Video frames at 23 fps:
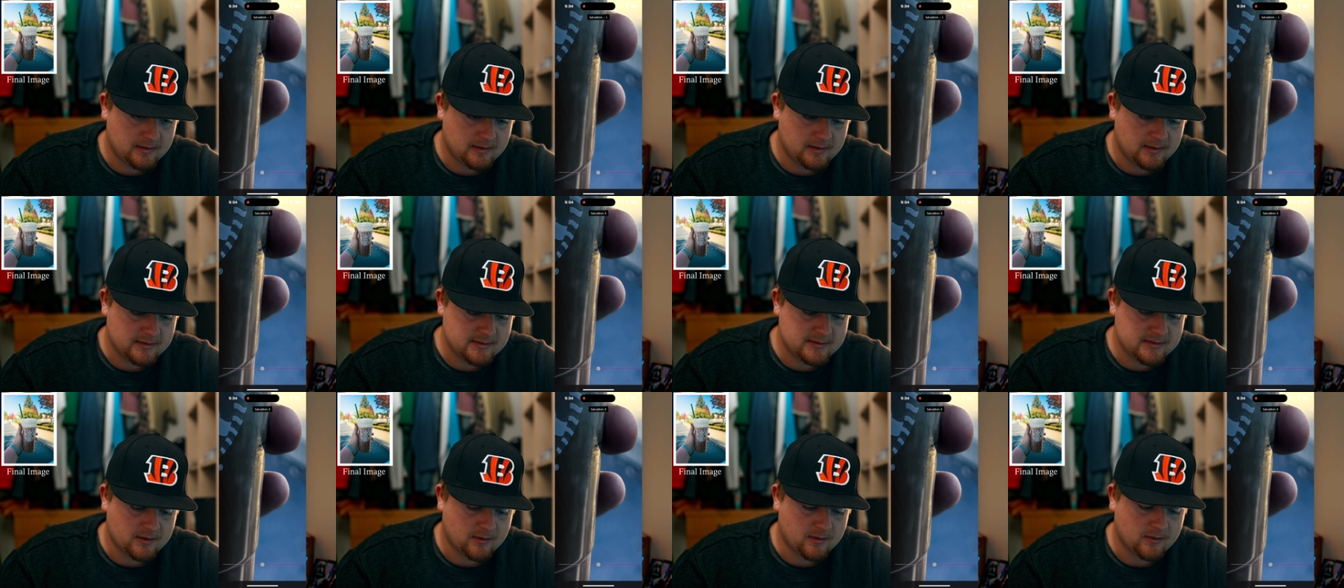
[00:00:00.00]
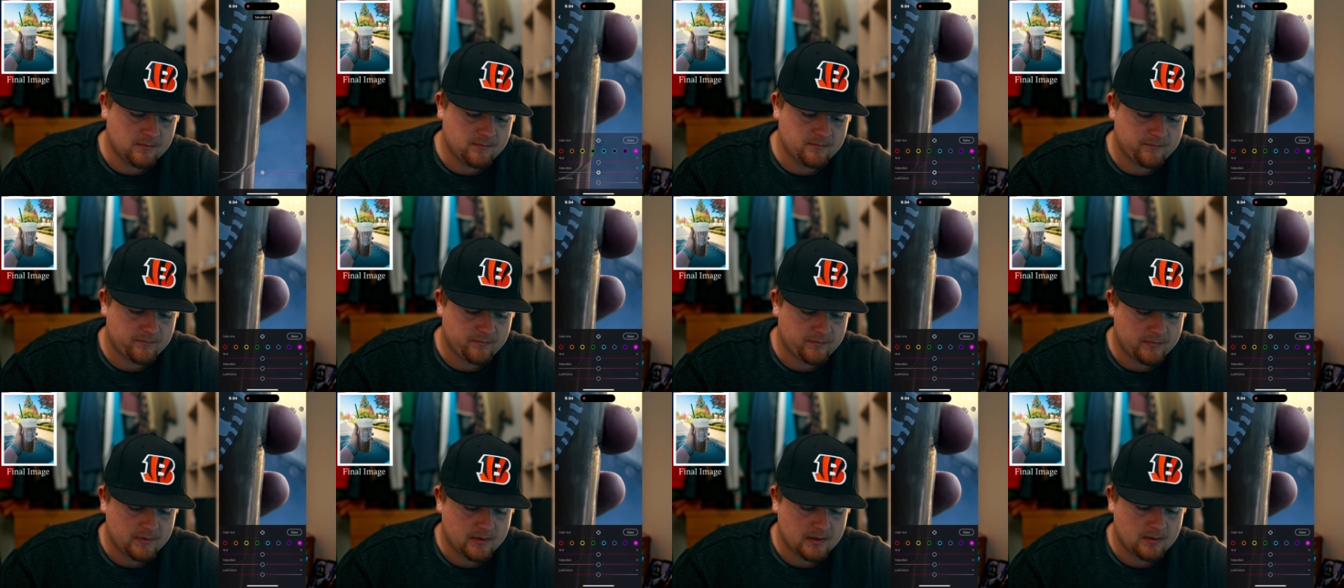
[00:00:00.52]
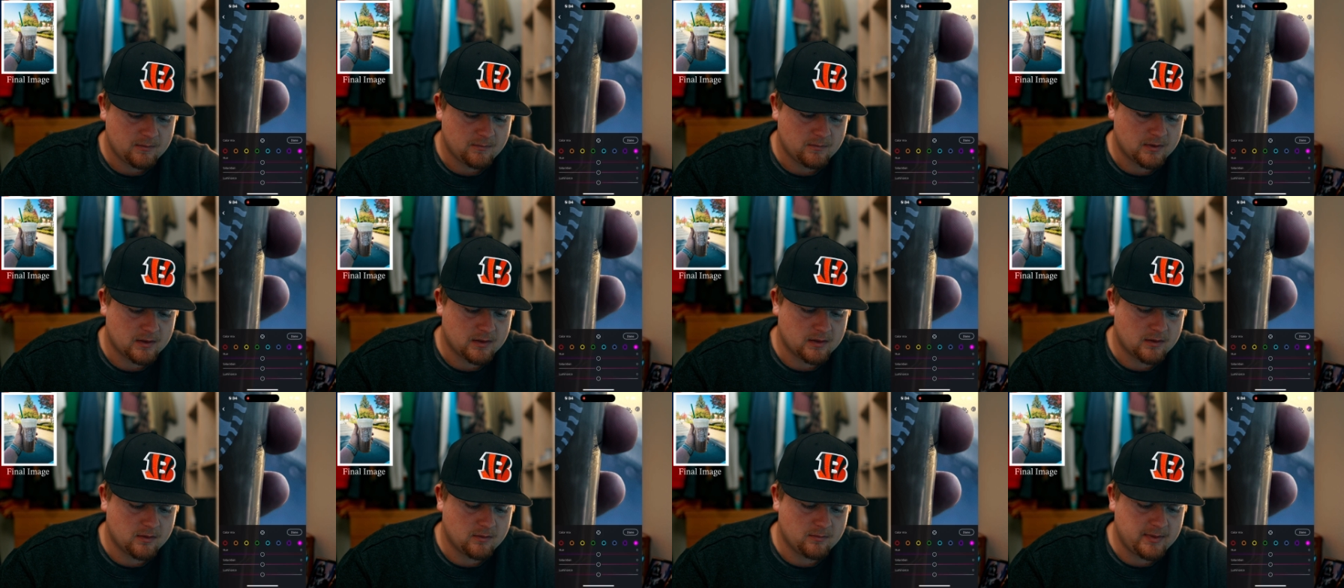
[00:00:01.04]
at zero.
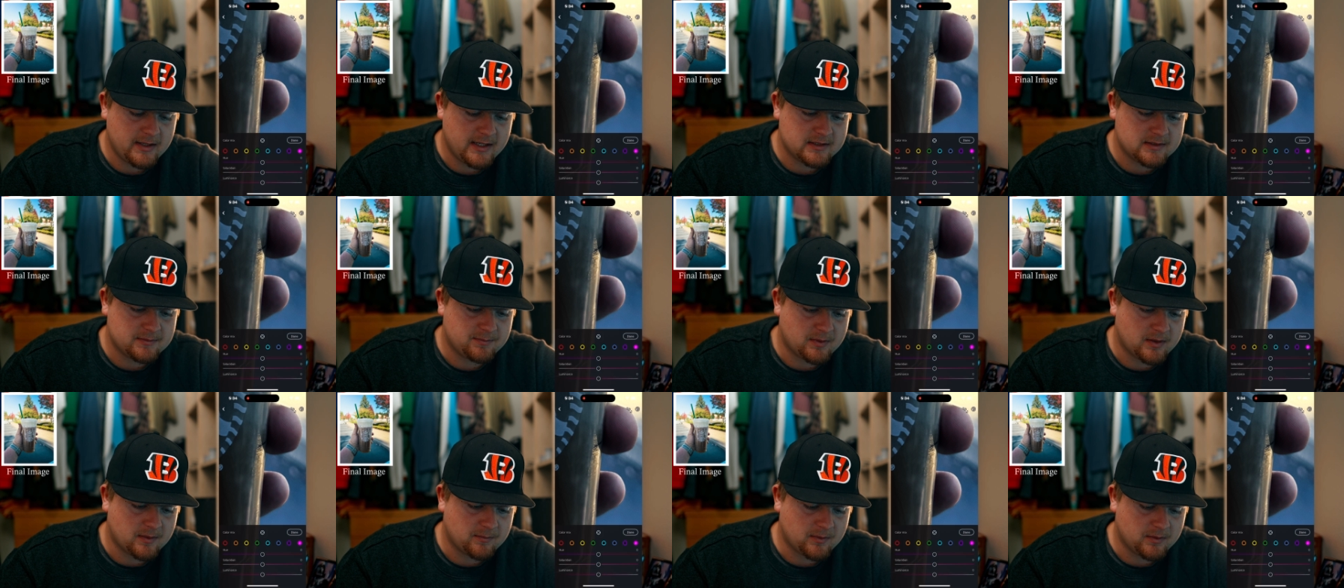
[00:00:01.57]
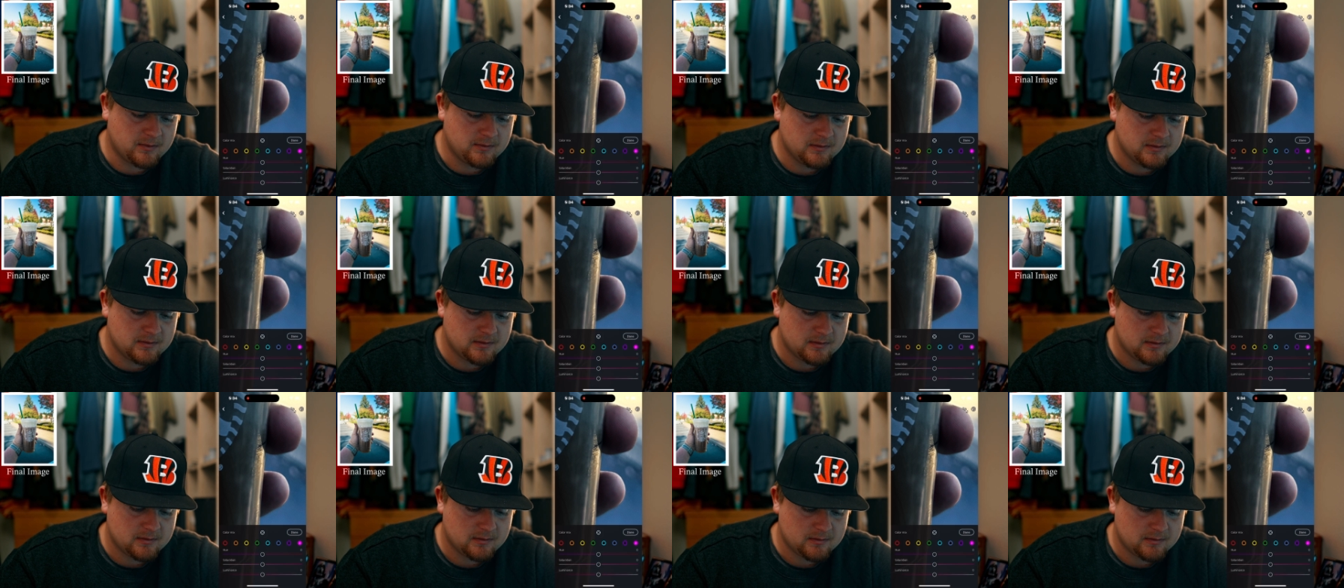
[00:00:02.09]
We're gonna go back to purple.